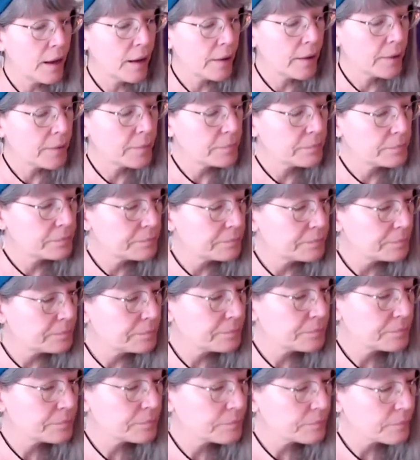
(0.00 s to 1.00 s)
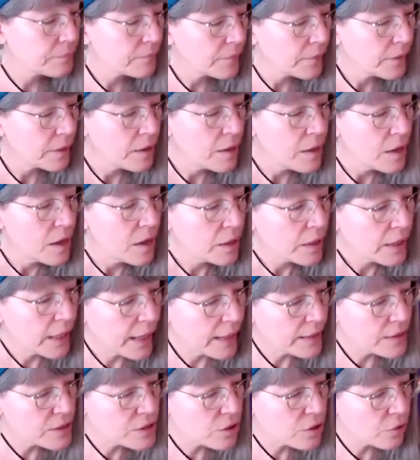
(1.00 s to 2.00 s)

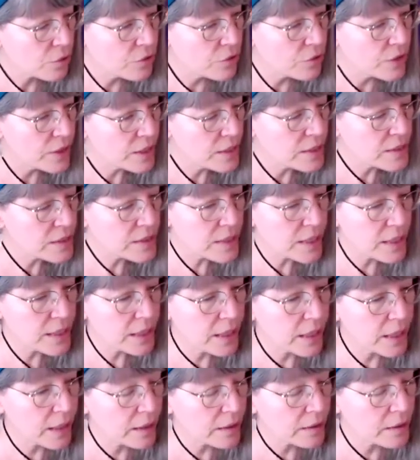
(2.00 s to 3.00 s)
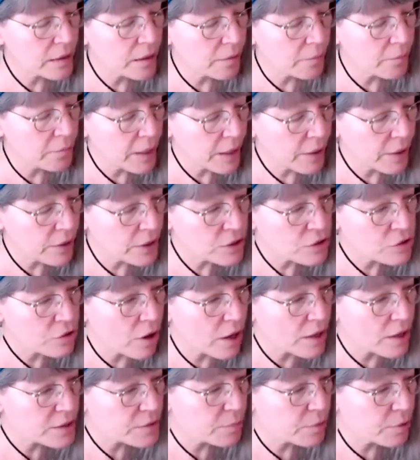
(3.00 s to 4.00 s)
Okay, so this in Barry
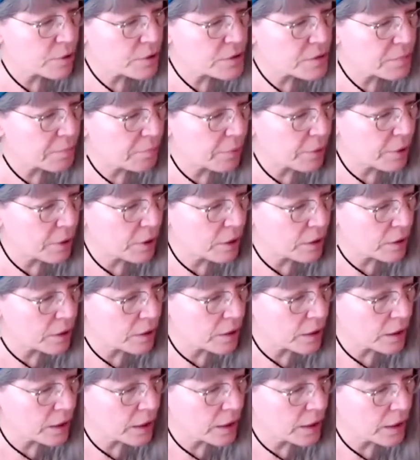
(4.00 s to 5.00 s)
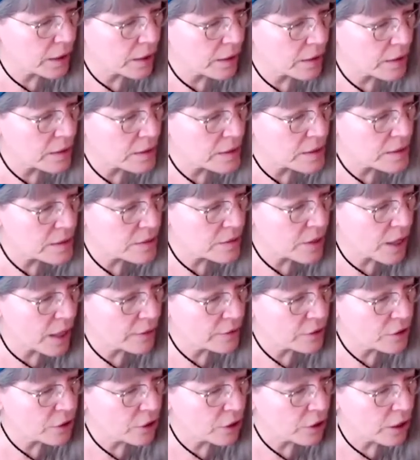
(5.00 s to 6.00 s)
Trosper's book is
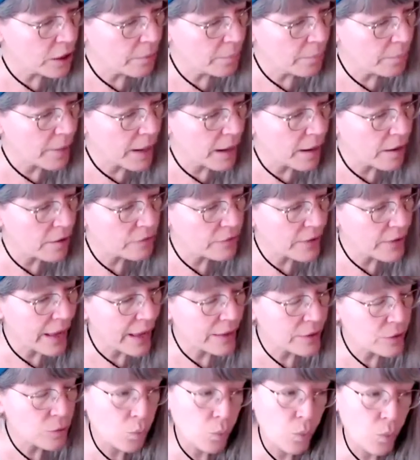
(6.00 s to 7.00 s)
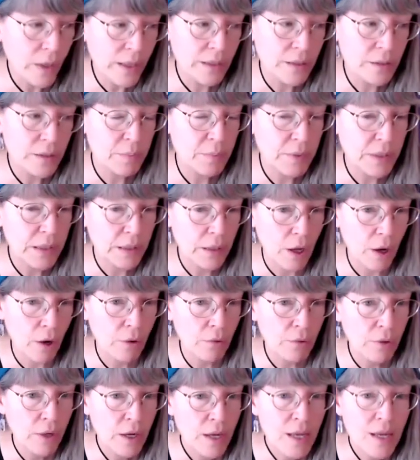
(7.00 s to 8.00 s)
Thunder Above and Wind
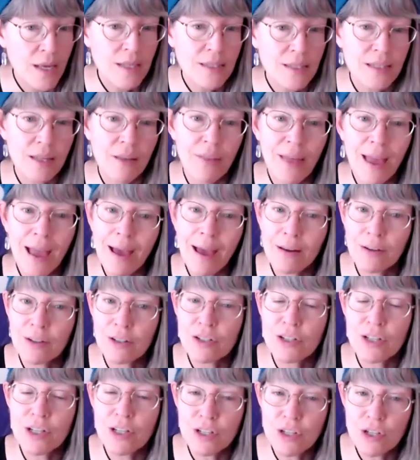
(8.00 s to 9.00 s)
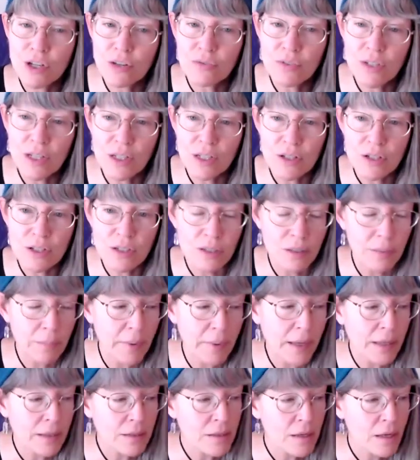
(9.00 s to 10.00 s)
Below. So the energy is shifting just a
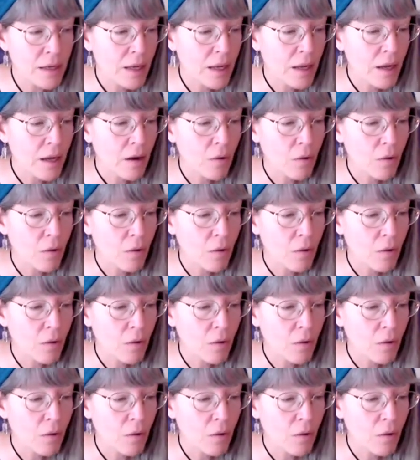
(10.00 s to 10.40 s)
bit.